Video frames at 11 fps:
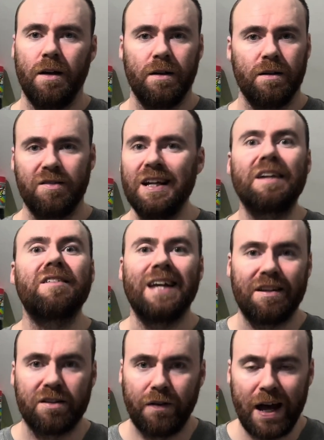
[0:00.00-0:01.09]
6
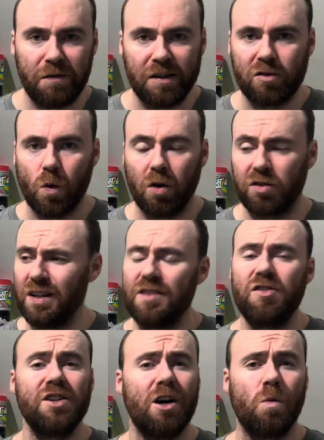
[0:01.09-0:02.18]
sets of heavy squats, and
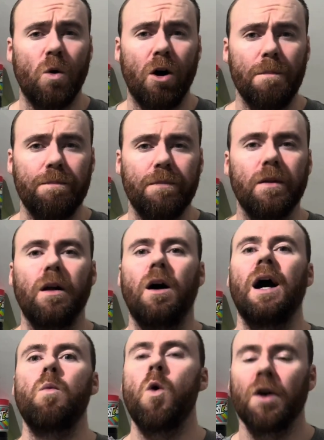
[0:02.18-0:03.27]
you know what? I
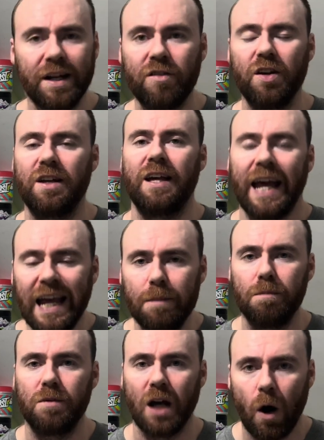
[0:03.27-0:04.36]
wanted to keep
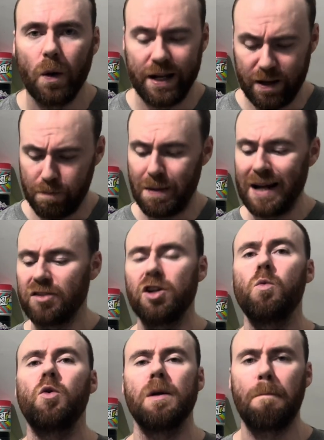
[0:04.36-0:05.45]
going. It makes you
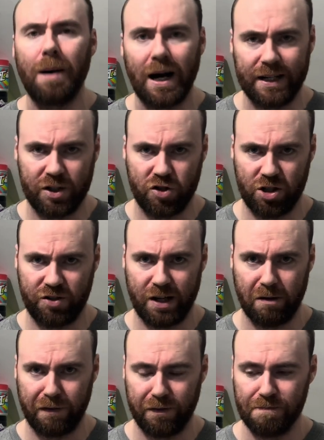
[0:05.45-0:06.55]
want to punish
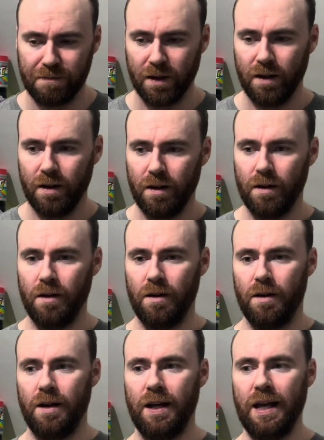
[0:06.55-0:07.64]
yourself.
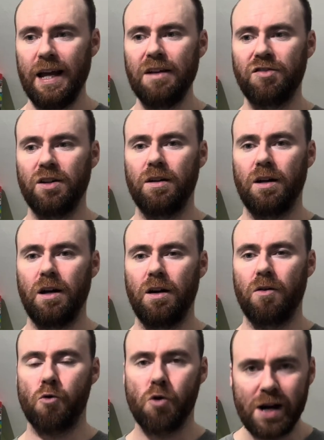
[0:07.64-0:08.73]
It is
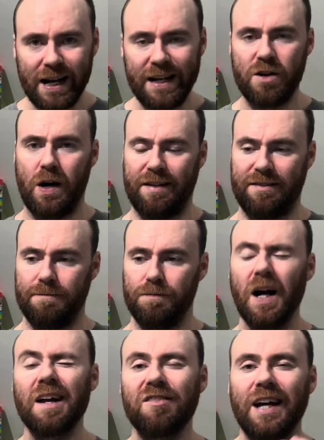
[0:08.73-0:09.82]
really nice.
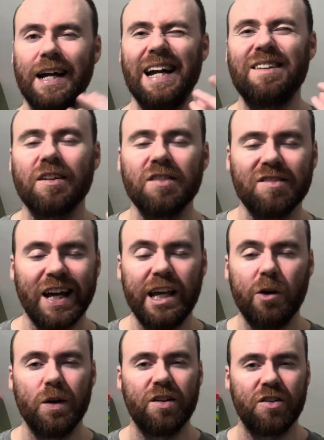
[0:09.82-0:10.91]
Like I say, it doesn't take
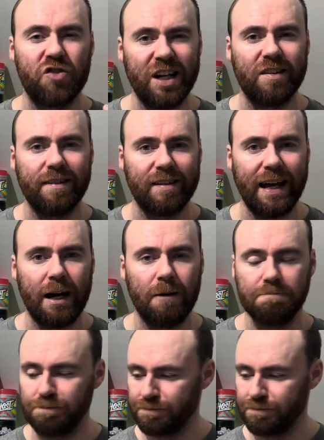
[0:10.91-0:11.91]
you into Jitter Town.